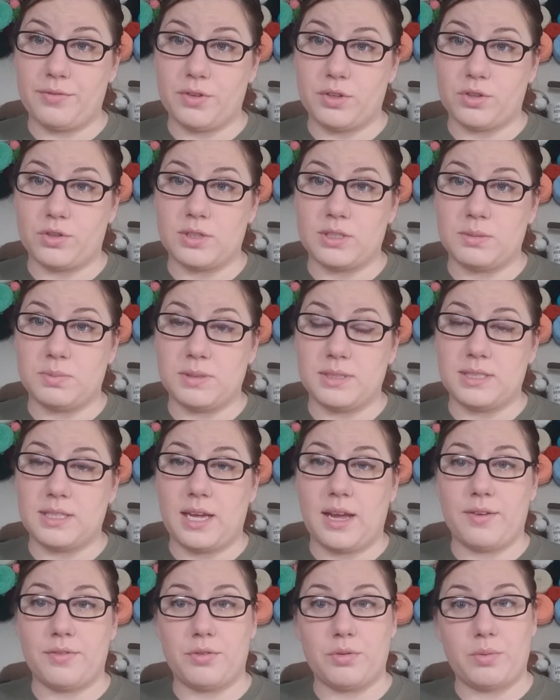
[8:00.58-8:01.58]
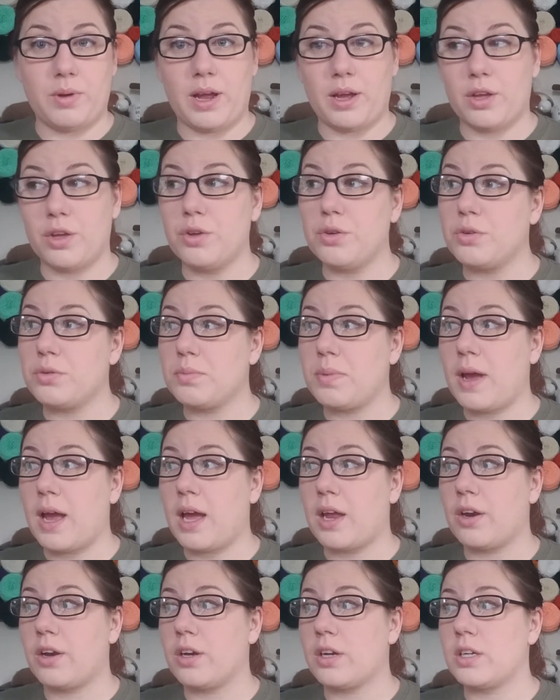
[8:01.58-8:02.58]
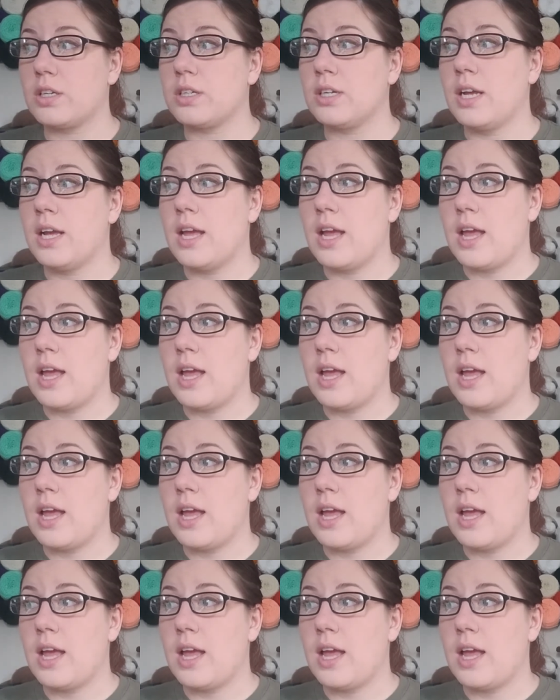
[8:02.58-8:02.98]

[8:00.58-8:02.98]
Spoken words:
Christmas. I have the raccoon pattern.